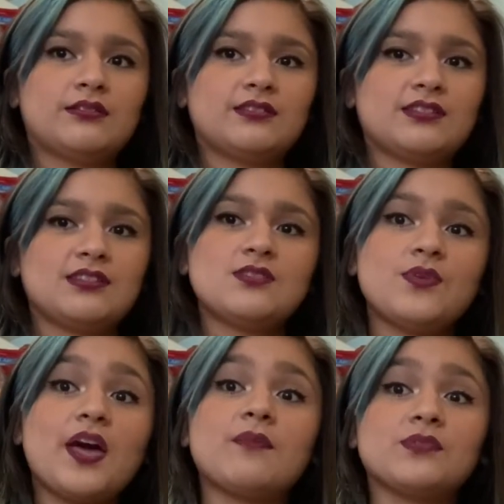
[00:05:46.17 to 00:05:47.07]
This is what
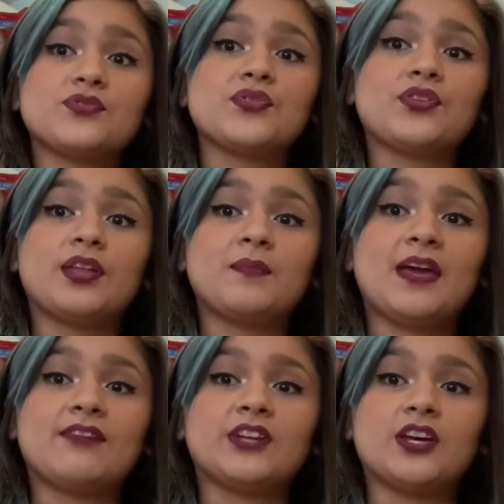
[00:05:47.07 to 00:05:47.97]
happens when you let me
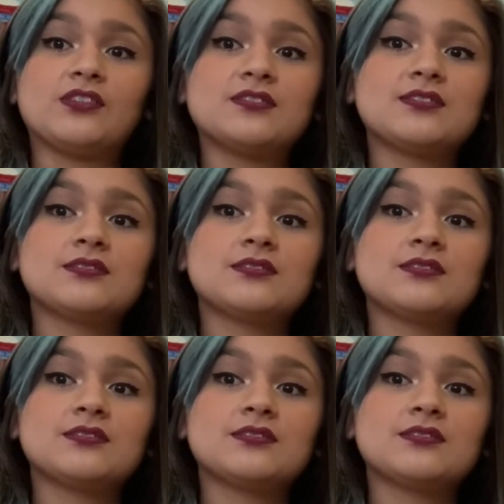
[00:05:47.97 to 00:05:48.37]
have nails.